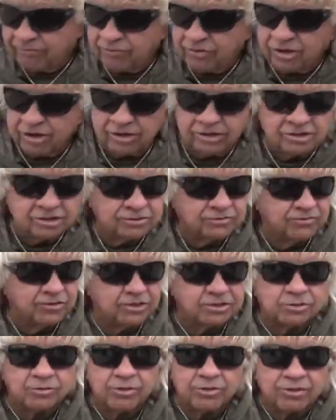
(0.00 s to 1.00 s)
really just
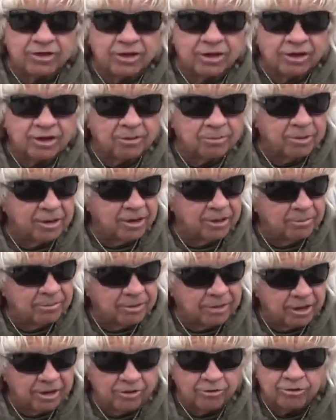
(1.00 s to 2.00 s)
visit with you a little bit
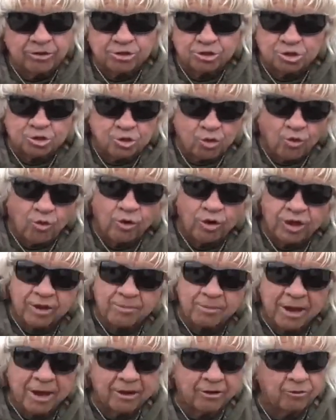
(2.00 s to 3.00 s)
and tell you the story
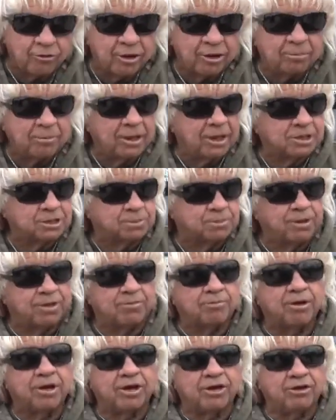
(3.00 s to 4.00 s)
about a Redman
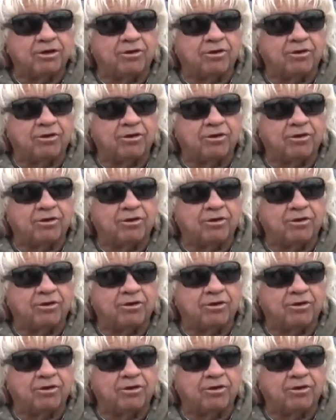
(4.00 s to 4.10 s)
spinnerbait.